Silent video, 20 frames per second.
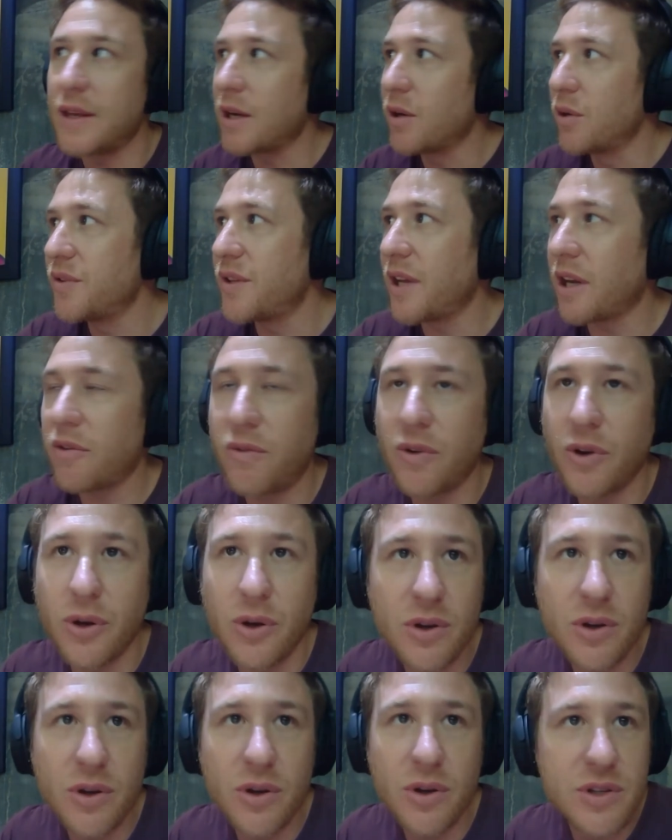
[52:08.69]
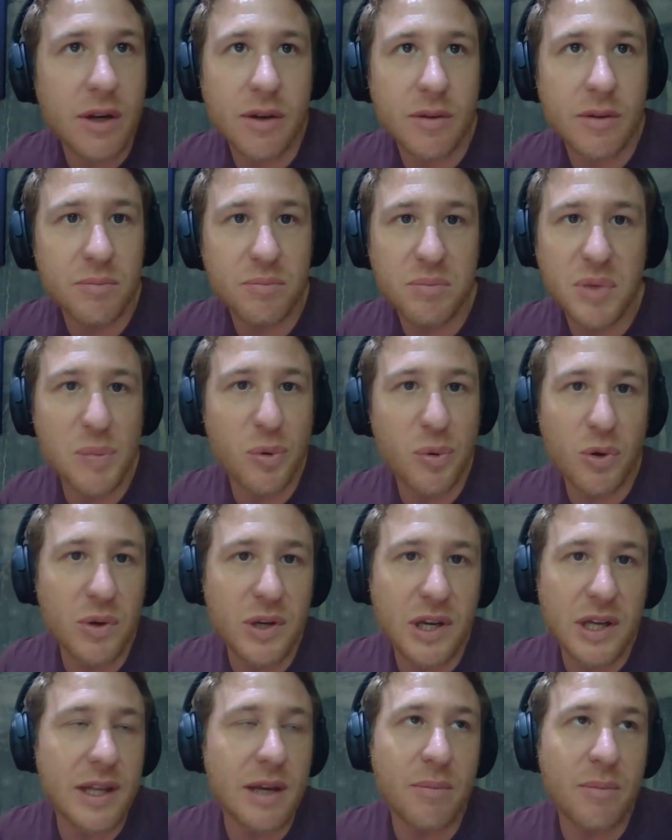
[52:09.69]
and they go take photos,
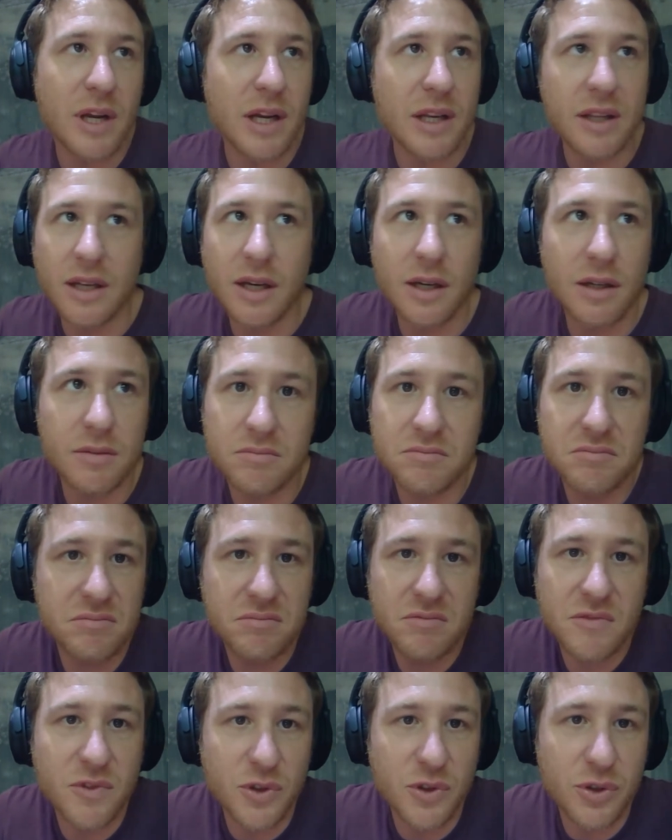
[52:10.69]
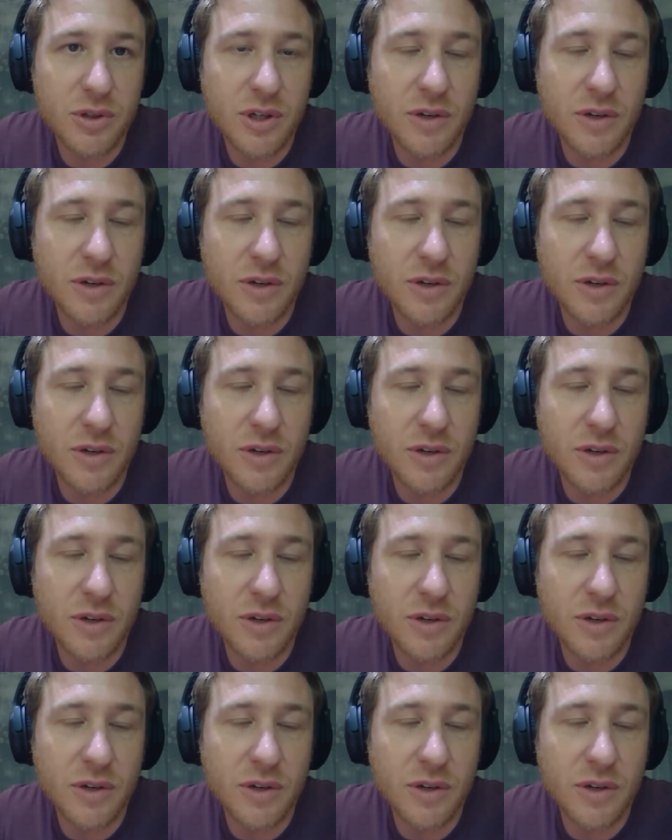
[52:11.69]
and people look at them like they're